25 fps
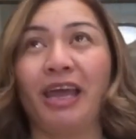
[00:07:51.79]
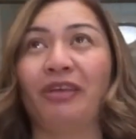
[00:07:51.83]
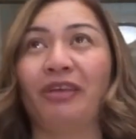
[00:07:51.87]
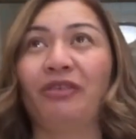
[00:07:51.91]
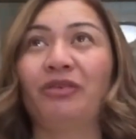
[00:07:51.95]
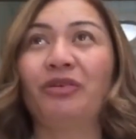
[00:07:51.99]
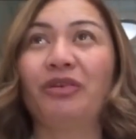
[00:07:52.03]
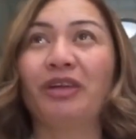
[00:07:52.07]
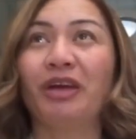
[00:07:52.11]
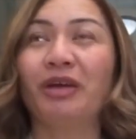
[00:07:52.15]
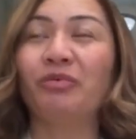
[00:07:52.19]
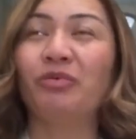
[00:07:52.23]

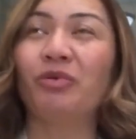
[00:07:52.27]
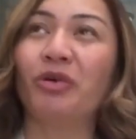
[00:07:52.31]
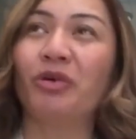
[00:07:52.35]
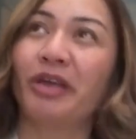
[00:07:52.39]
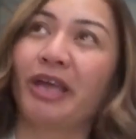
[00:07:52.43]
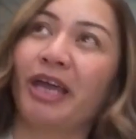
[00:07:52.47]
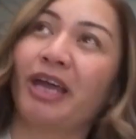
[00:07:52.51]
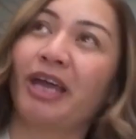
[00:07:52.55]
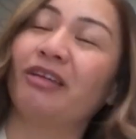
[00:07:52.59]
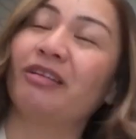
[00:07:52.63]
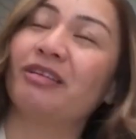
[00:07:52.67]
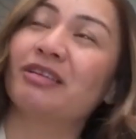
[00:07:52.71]
And all I
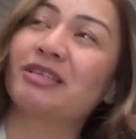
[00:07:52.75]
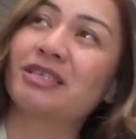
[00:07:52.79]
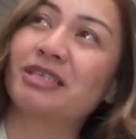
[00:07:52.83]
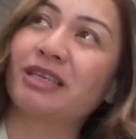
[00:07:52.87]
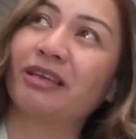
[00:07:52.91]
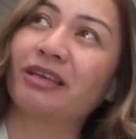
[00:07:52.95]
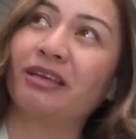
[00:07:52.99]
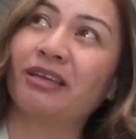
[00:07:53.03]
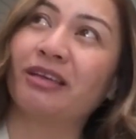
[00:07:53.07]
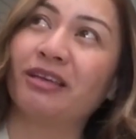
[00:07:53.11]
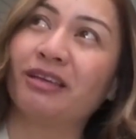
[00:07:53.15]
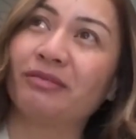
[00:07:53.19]
walk out is
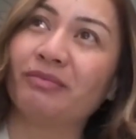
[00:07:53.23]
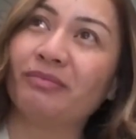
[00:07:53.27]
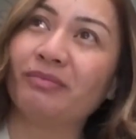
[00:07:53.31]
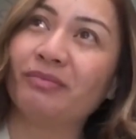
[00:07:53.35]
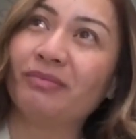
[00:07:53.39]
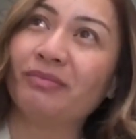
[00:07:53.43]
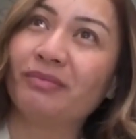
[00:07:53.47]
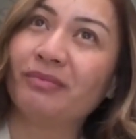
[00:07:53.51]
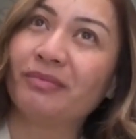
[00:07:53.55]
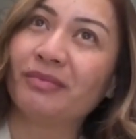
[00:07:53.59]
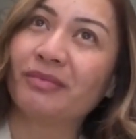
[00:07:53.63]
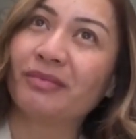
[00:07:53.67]
thinking,
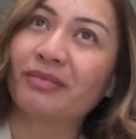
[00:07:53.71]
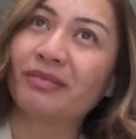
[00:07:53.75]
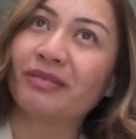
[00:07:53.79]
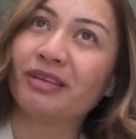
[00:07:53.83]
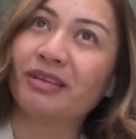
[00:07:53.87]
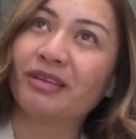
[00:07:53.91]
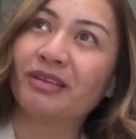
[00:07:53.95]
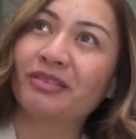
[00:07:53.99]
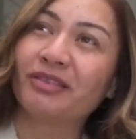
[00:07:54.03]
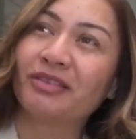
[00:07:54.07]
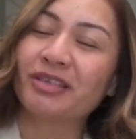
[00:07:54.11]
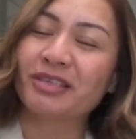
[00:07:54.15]

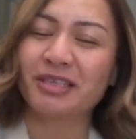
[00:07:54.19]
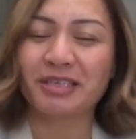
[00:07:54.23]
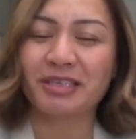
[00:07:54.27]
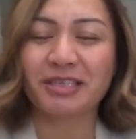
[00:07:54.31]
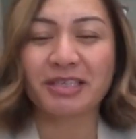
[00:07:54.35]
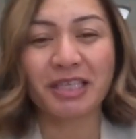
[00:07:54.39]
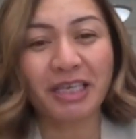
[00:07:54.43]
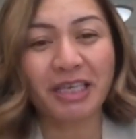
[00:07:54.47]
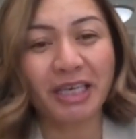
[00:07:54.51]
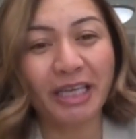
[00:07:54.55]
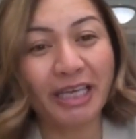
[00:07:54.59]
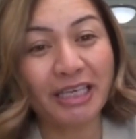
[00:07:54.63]
this
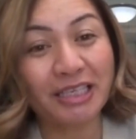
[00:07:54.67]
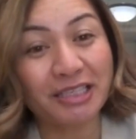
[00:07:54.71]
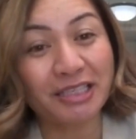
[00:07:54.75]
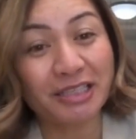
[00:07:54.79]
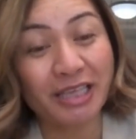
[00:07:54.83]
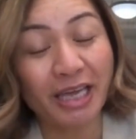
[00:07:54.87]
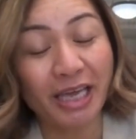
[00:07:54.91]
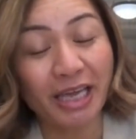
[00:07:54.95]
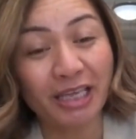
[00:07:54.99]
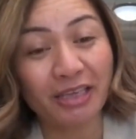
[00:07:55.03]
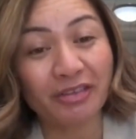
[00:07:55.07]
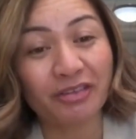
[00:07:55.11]
is the
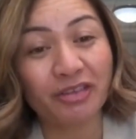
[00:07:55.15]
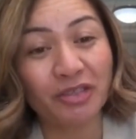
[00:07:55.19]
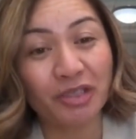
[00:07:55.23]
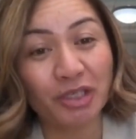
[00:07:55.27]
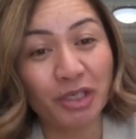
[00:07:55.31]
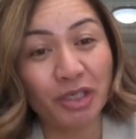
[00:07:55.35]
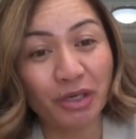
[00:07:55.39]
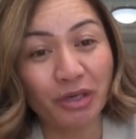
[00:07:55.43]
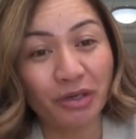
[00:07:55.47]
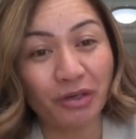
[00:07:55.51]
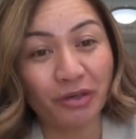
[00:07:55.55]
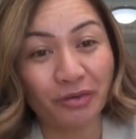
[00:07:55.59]
least they
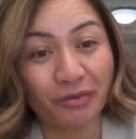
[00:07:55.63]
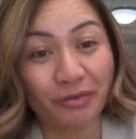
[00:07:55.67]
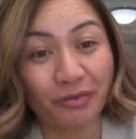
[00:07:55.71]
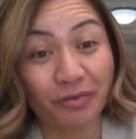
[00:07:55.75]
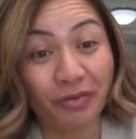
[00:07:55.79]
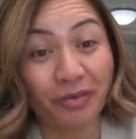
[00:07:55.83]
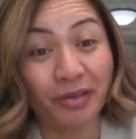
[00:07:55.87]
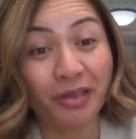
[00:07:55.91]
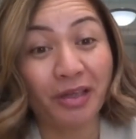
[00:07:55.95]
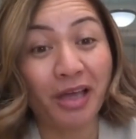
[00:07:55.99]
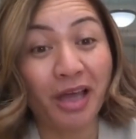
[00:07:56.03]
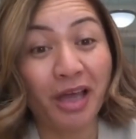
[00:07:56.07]

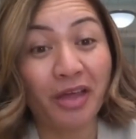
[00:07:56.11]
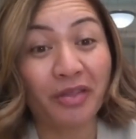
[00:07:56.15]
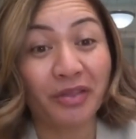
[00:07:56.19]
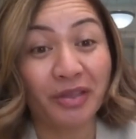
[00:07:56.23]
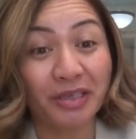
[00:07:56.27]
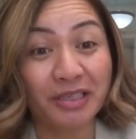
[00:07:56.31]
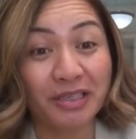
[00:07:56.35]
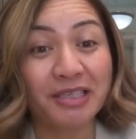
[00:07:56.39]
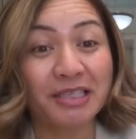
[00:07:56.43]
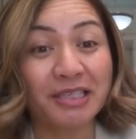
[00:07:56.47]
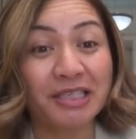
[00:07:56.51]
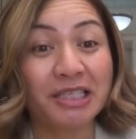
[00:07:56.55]
deserve.
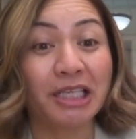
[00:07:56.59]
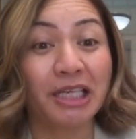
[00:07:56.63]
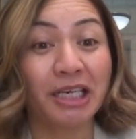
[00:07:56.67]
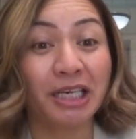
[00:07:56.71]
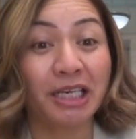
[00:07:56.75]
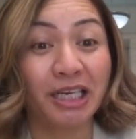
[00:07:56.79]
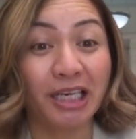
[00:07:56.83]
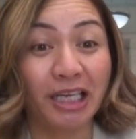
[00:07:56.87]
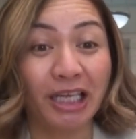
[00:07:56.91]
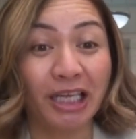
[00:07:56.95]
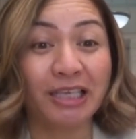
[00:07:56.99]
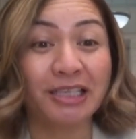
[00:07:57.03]
This is the
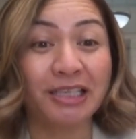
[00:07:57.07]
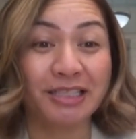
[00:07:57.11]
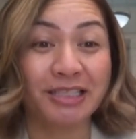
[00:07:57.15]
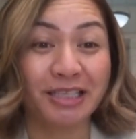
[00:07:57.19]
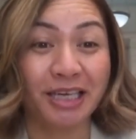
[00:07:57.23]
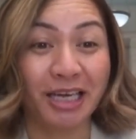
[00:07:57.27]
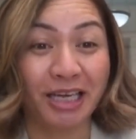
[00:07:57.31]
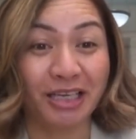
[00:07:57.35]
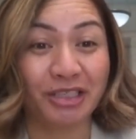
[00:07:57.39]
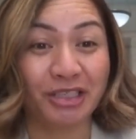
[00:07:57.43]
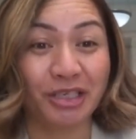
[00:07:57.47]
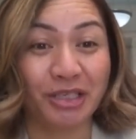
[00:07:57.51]

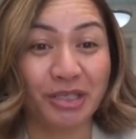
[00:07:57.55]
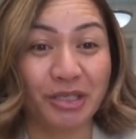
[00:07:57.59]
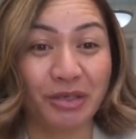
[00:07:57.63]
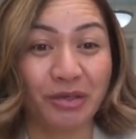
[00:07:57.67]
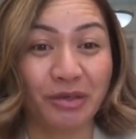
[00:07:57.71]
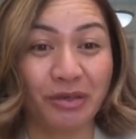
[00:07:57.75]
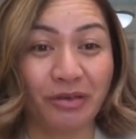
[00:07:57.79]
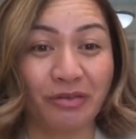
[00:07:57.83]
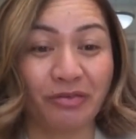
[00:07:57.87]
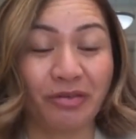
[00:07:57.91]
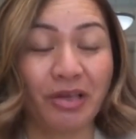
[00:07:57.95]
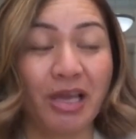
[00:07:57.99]
least they
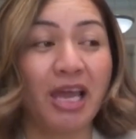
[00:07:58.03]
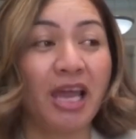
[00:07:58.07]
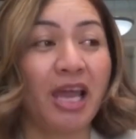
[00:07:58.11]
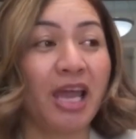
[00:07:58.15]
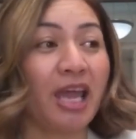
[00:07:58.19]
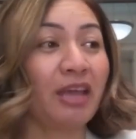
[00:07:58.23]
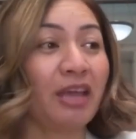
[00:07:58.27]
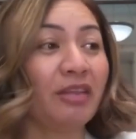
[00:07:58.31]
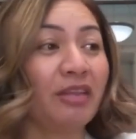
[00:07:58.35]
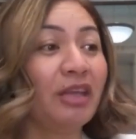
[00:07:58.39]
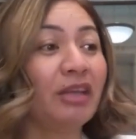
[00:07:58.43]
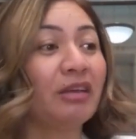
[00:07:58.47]
deserve.
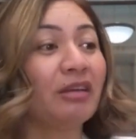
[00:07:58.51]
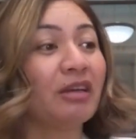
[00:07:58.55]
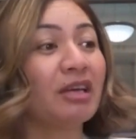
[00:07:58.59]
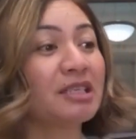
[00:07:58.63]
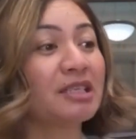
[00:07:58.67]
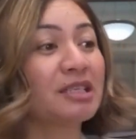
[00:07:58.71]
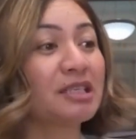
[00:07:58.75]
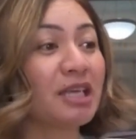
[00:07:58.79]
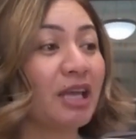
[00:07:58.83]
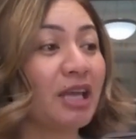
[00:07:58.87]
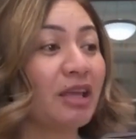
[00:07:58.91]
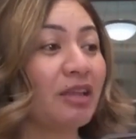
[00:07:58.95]
And then
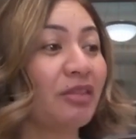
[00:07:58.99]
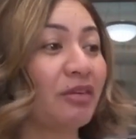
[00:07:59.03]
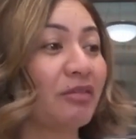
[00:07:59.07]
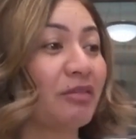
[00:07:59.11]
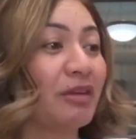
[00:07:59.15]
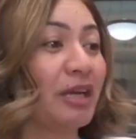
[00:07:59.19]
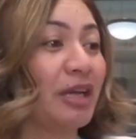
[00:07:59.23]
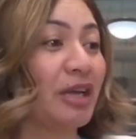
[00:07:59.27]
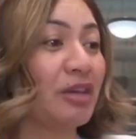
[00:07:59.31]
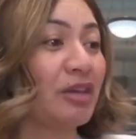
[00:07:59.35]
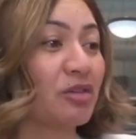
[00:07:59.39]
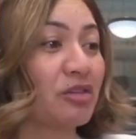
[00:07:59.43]
I see the